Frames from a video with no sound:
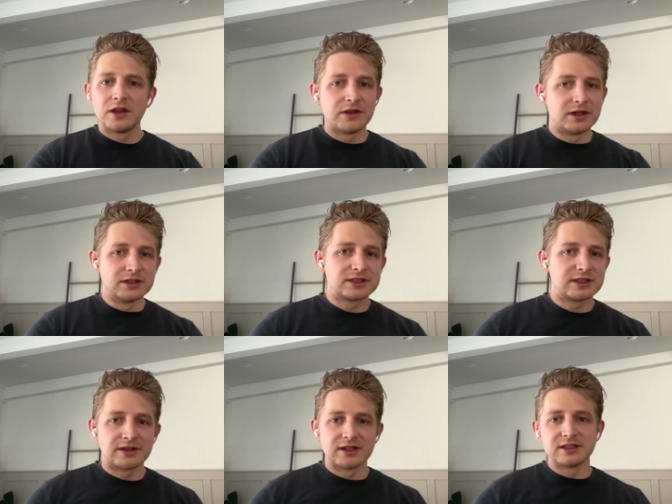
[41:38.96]
There's
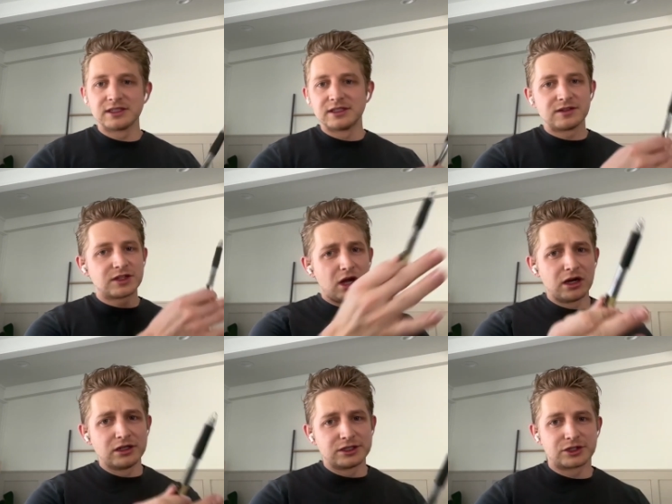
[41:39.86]
a
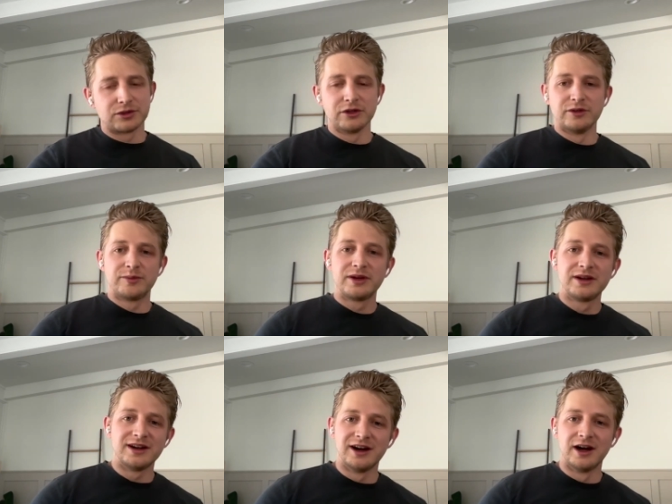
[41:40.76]
large group,
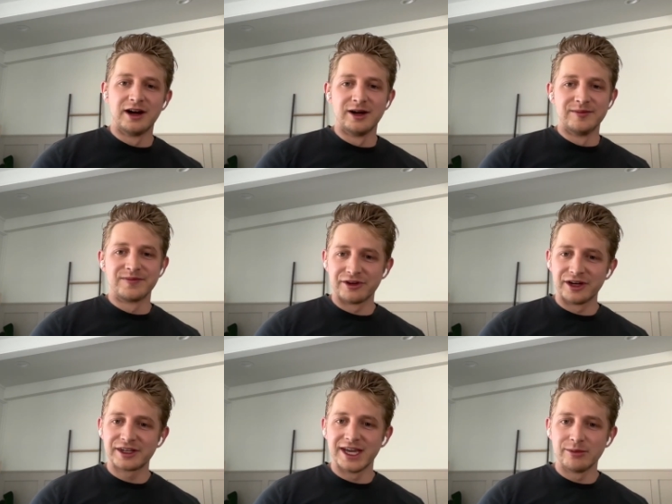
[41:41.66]

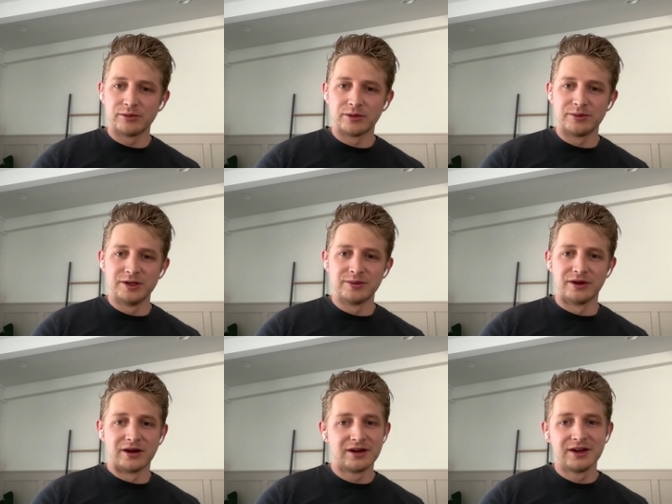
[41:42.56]
very capable
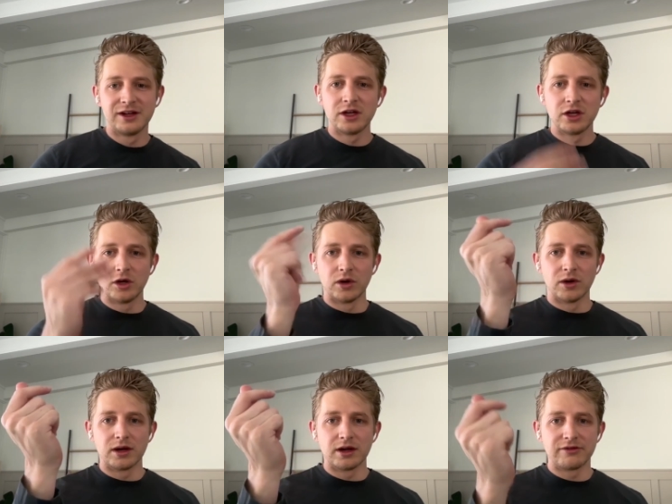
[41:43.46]
people who
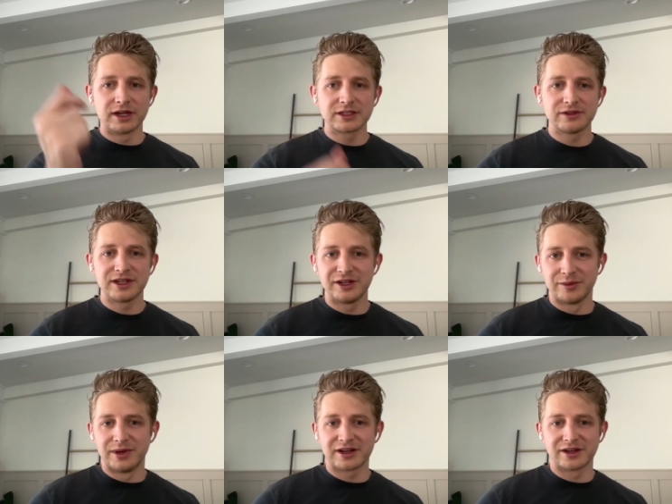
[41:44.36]
are effectively at your
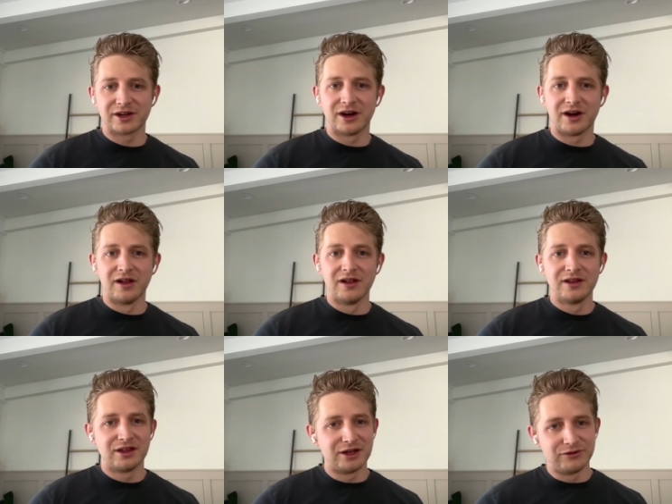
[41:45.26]
beck and call.
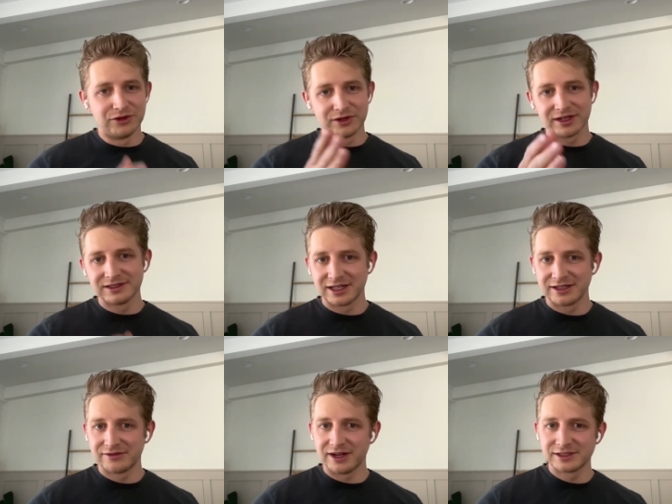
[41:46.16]
And if you can
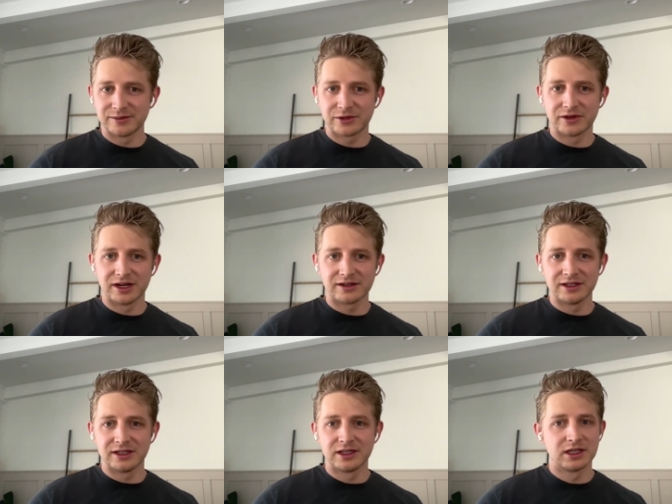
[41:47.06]
incentivize them
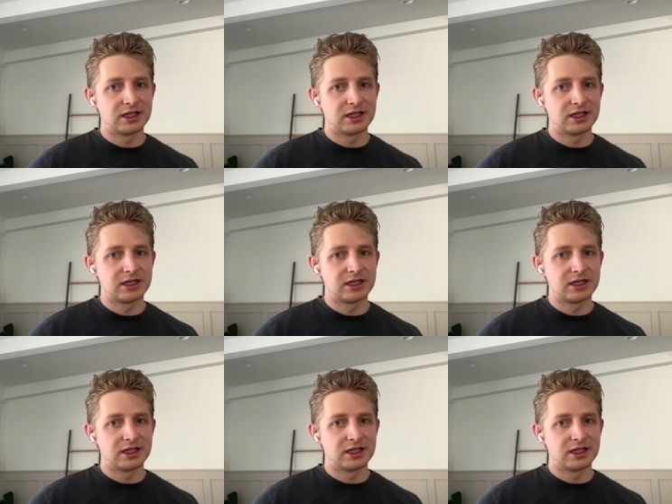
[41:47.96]
correctly,